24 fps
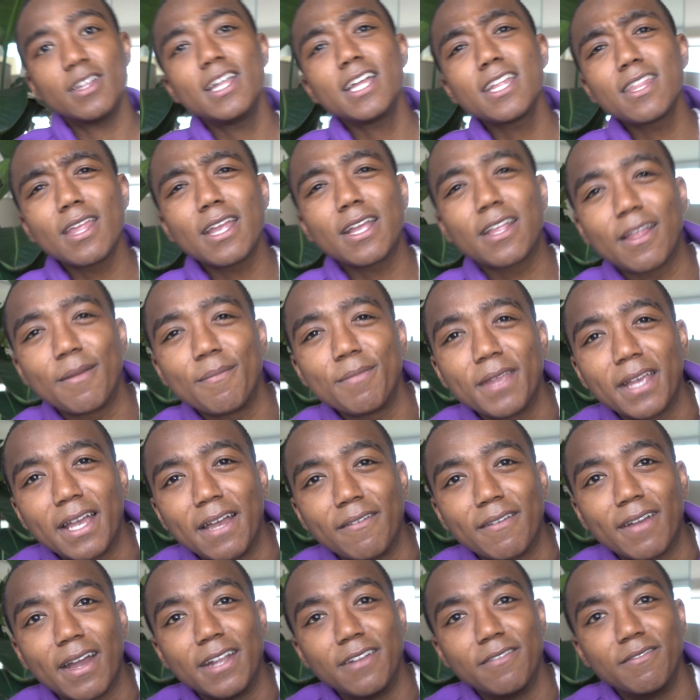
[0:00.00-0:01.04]
That's like something
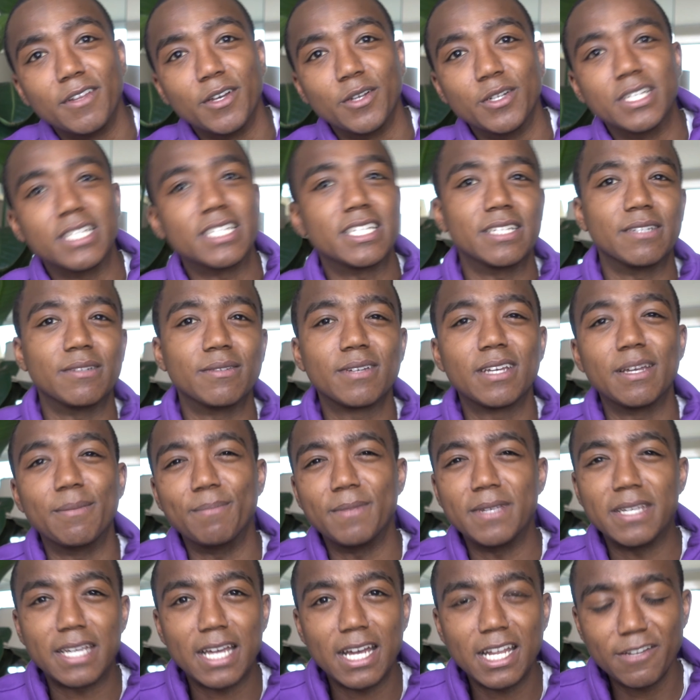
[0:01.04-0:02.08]
I've kind of noticed and can
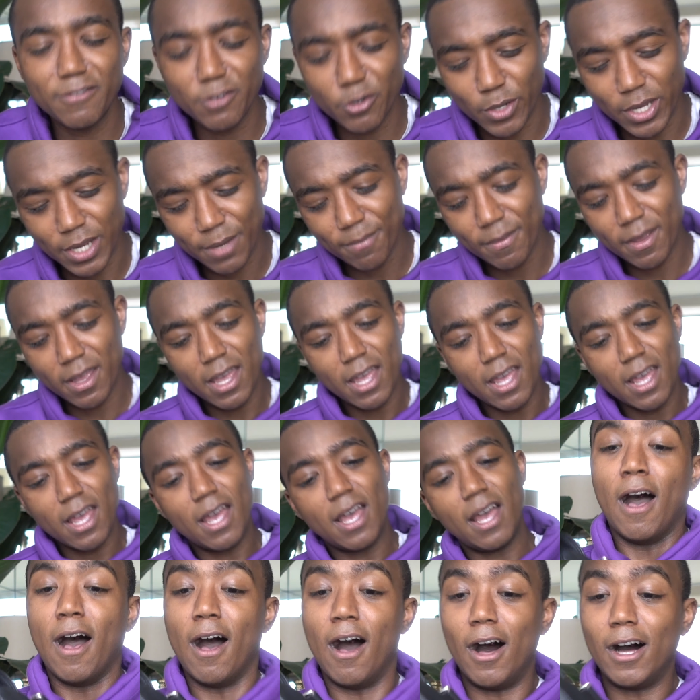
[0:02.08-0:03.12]
be kind of annoying.
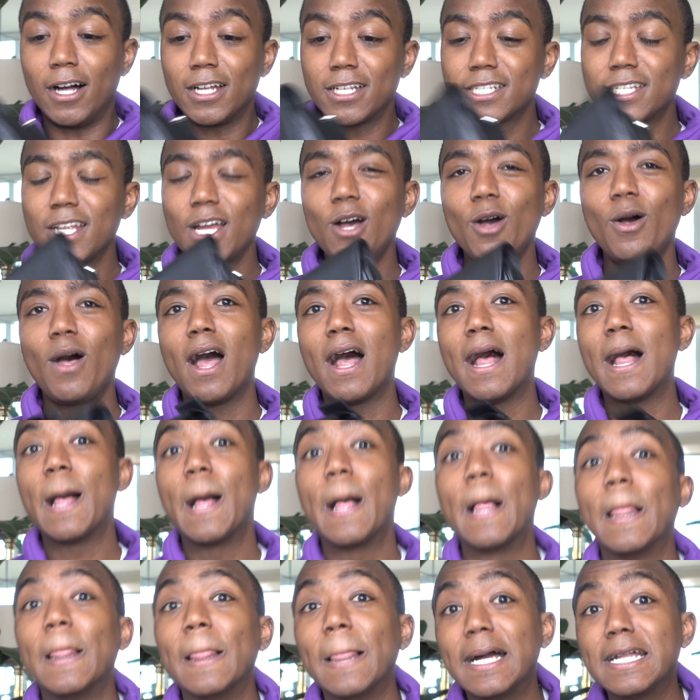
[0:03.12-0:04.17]
Also,
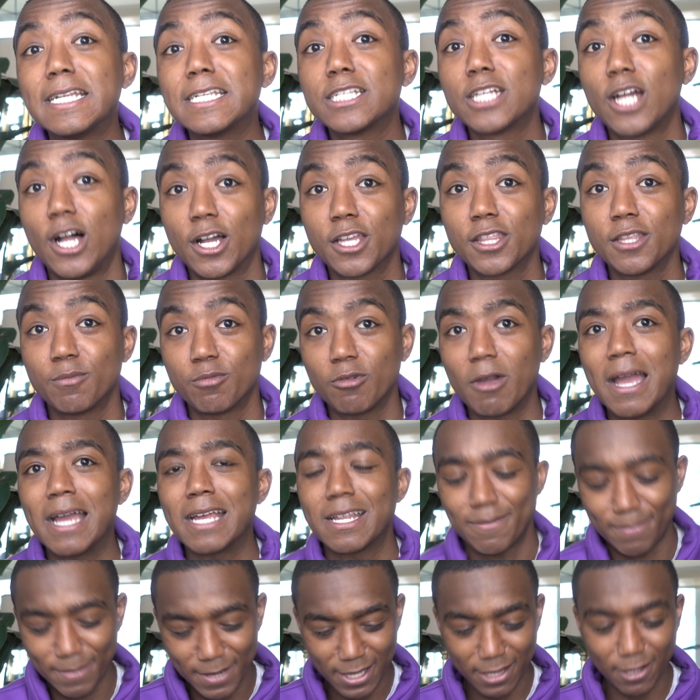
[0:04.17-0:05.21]
let's talk the
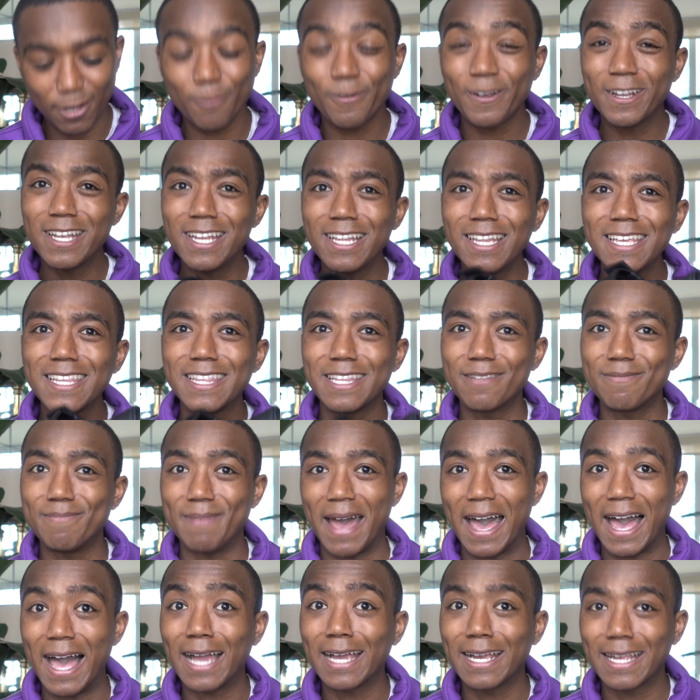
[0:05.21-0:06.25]
price, because originally this
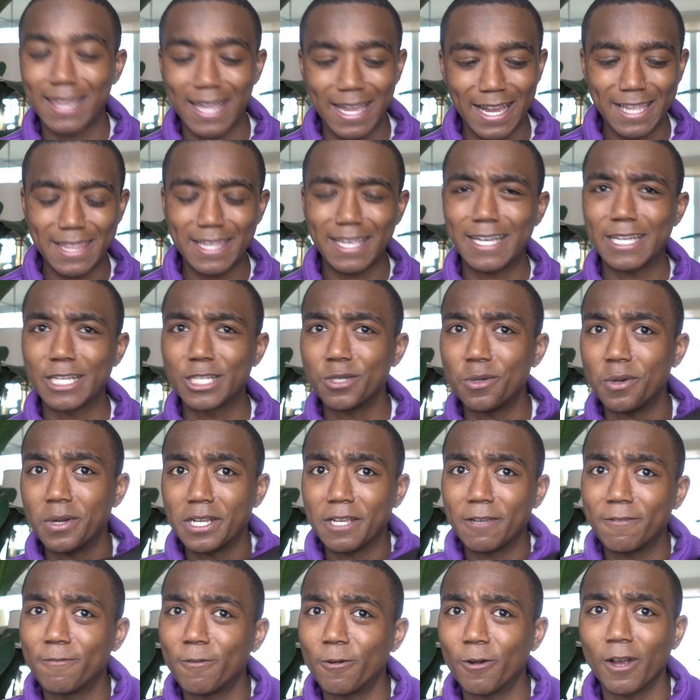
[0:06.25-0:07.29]
bag is like, I think like
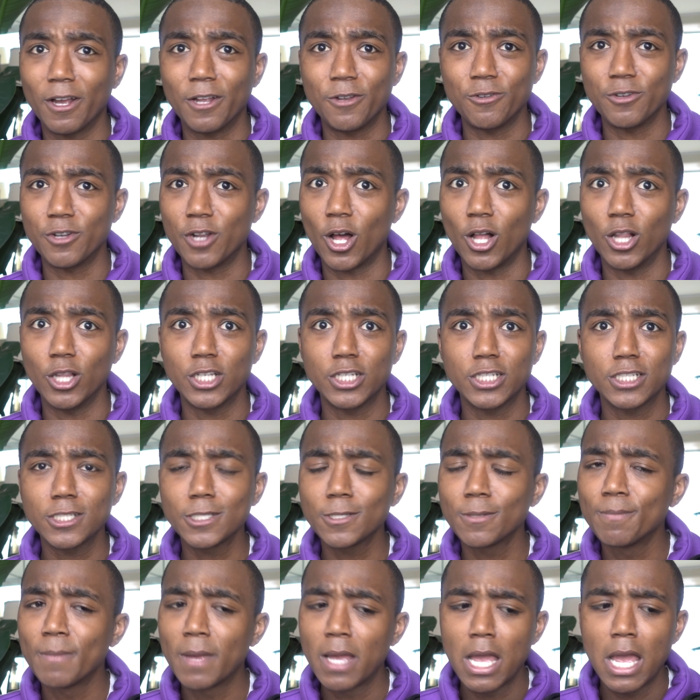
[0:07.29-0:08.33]
twenty-four hundred
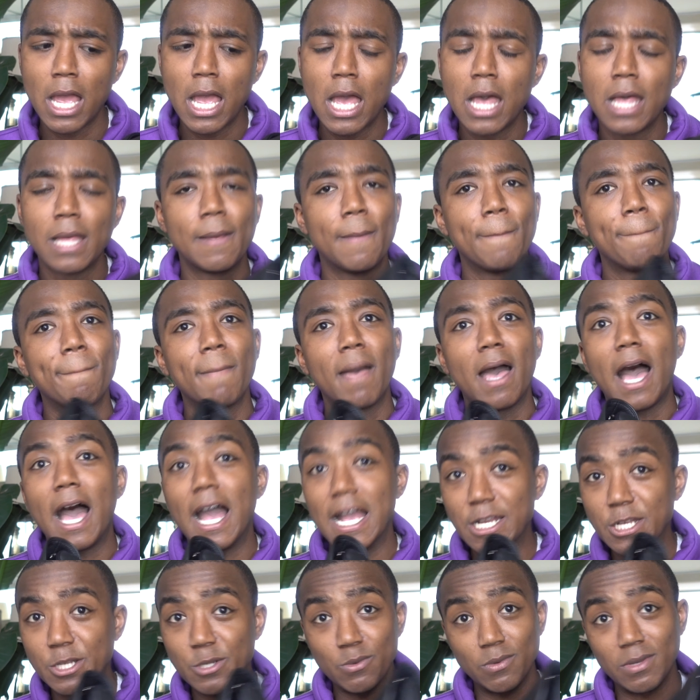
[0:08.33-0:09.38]
dollars.
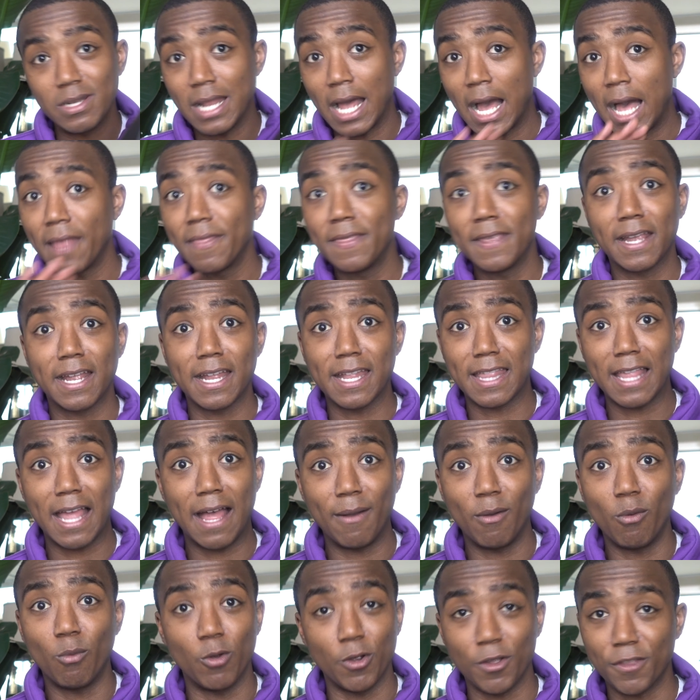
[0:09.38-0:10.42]
I do not think it's
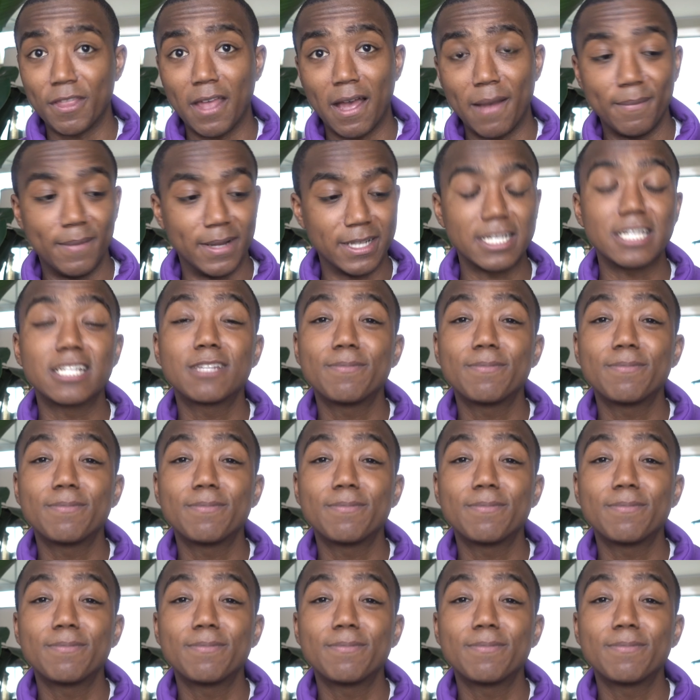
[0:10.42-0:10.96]
that worth that much,